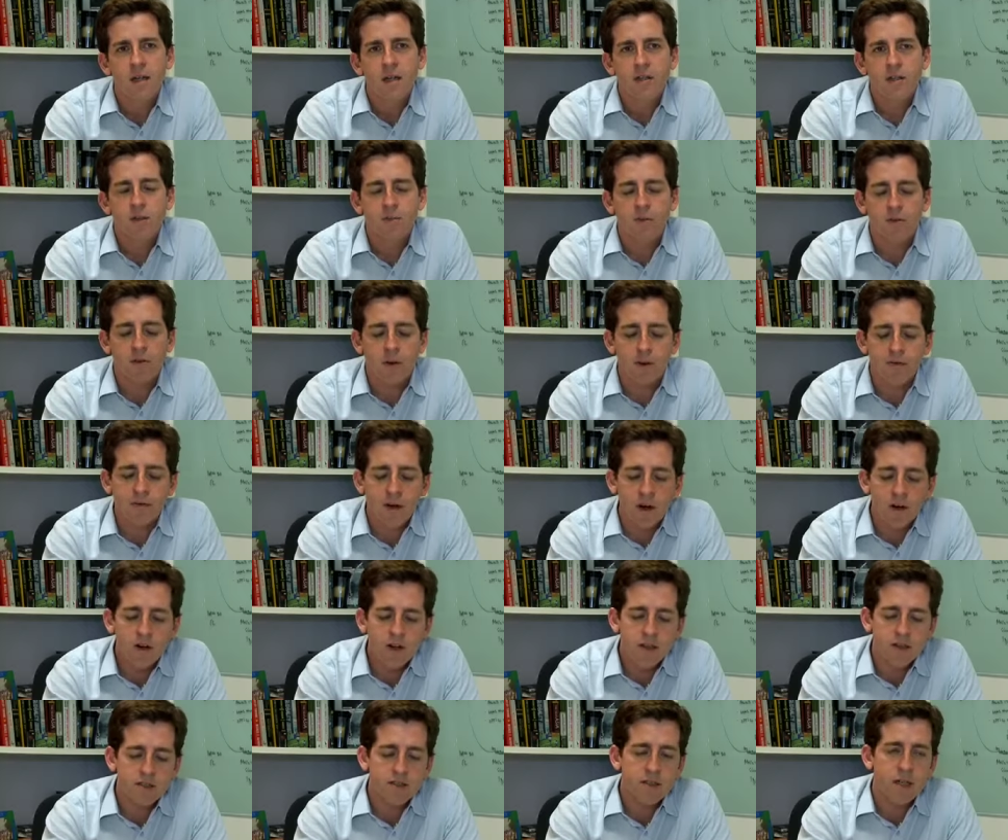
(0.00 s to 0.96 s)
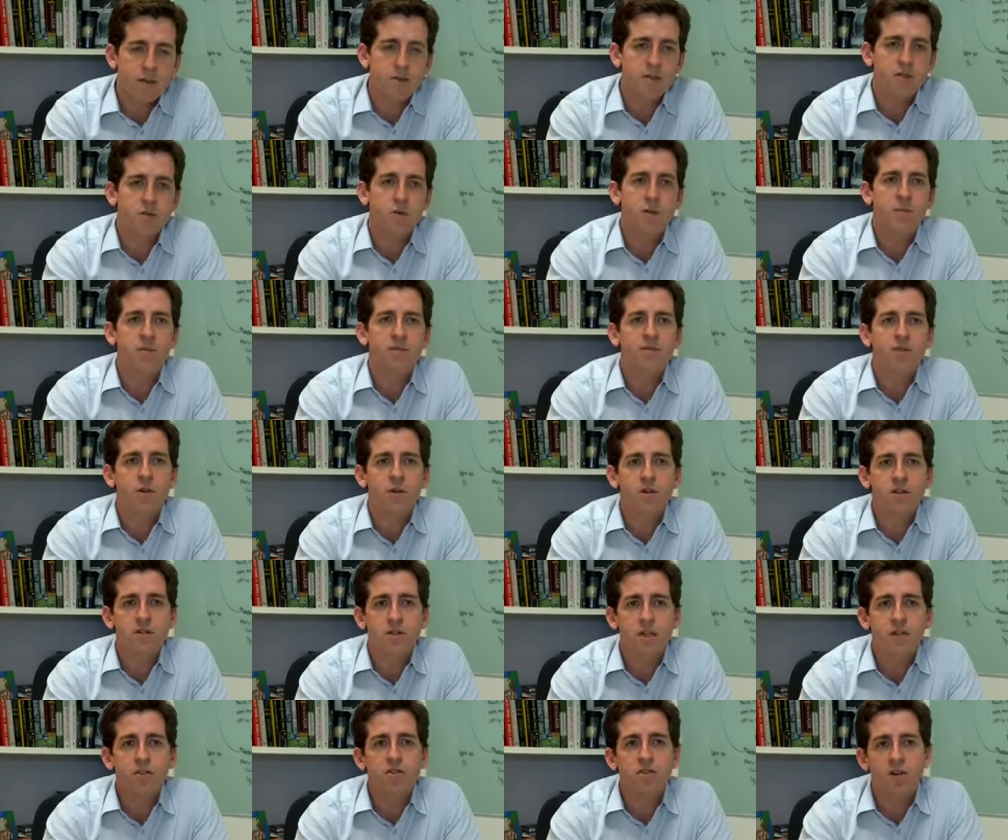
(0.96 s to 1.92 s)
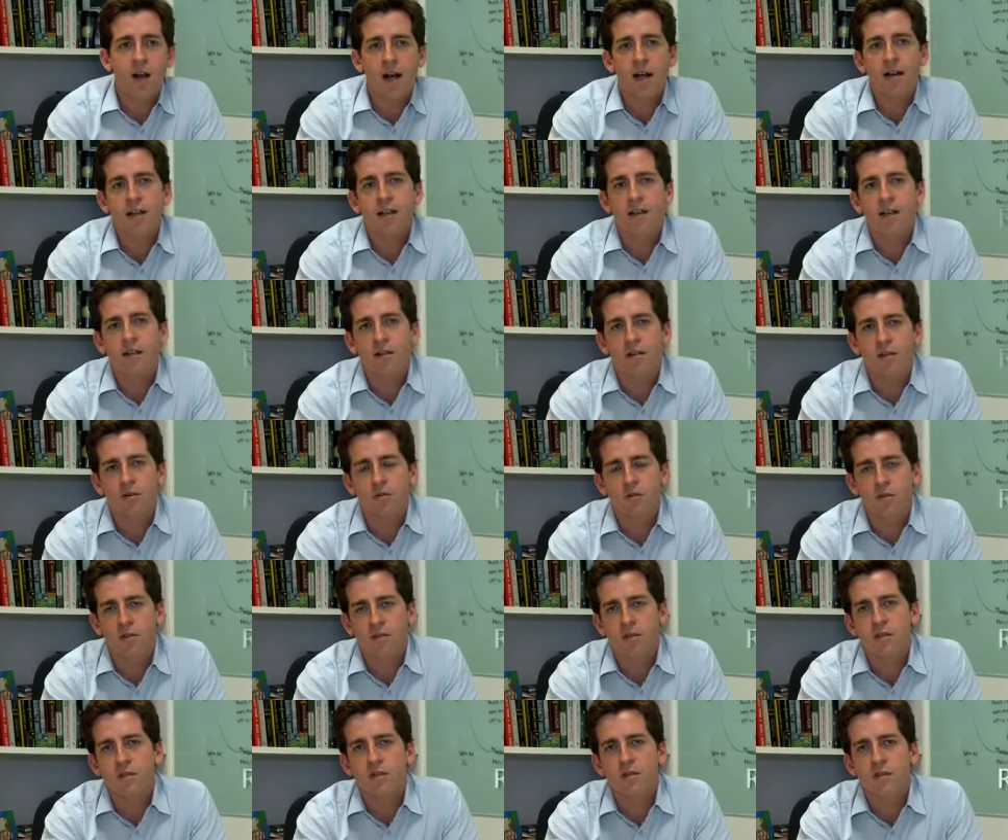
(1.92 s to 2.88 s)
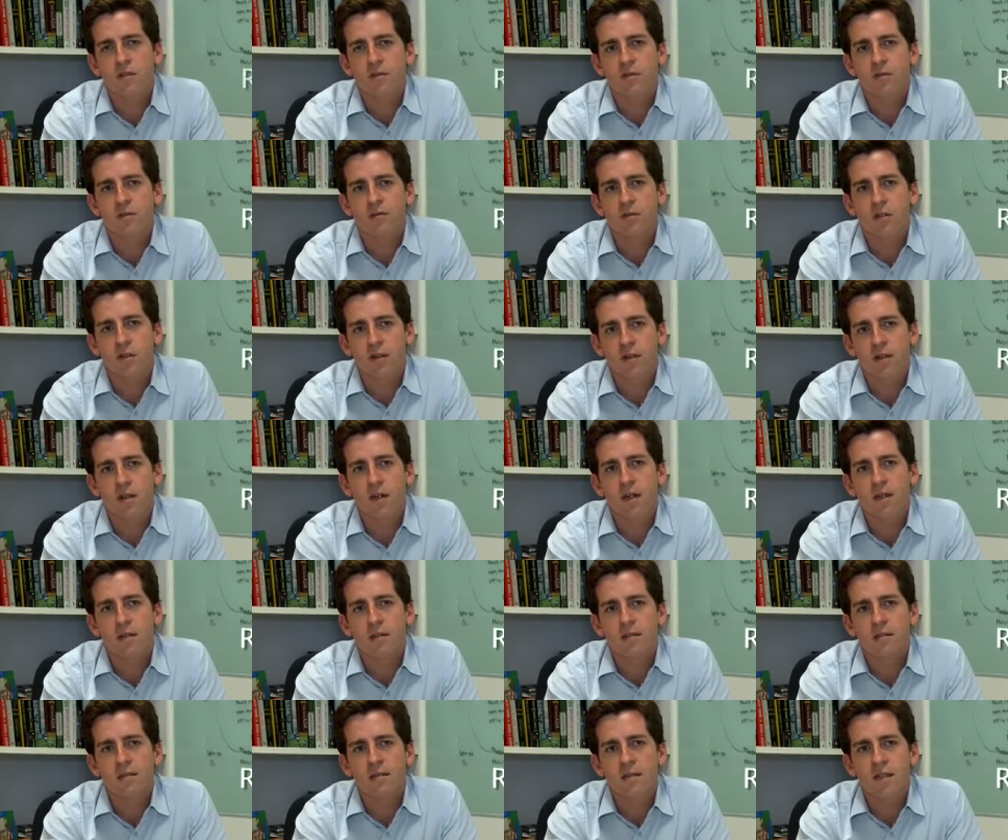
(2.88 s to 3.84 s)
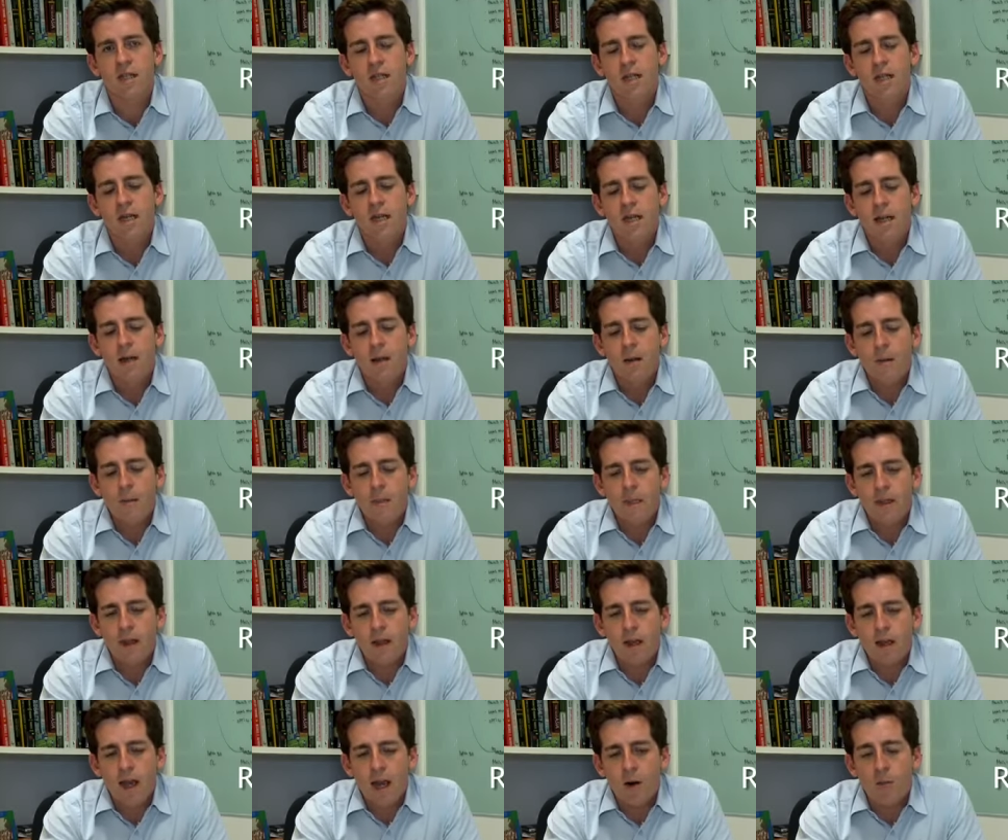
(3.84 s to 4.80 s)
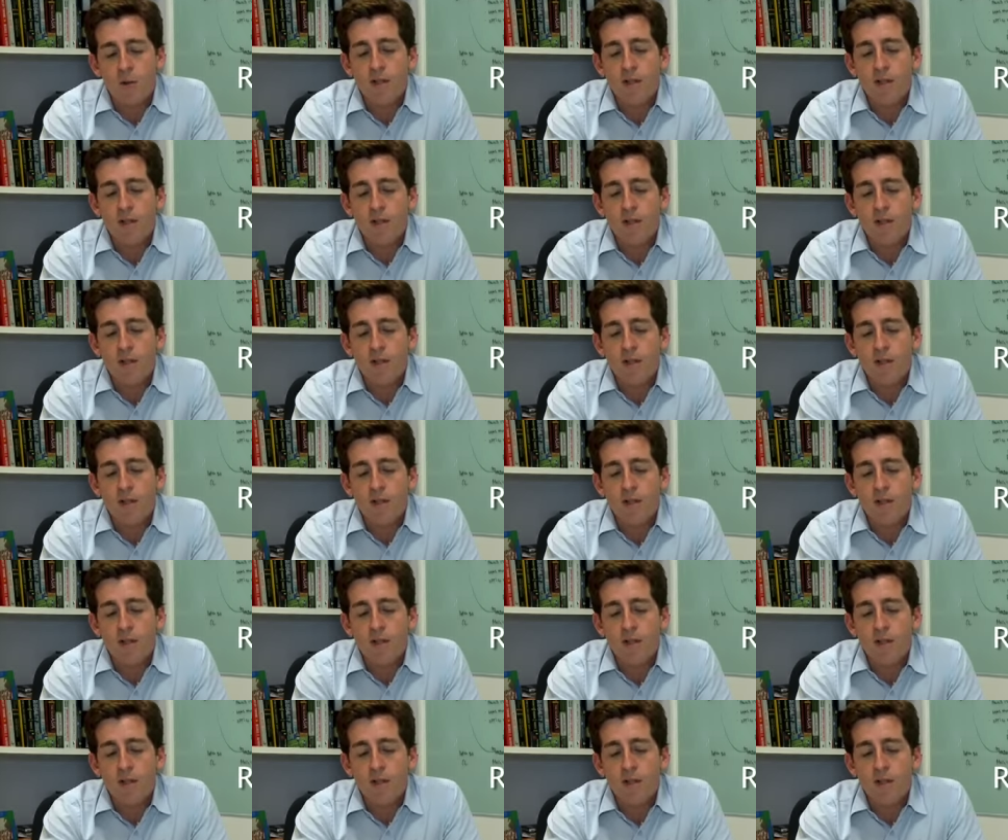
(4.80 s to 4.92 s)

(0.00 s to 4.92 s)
So from our very inception, we've been focused on tracking results for our clients. And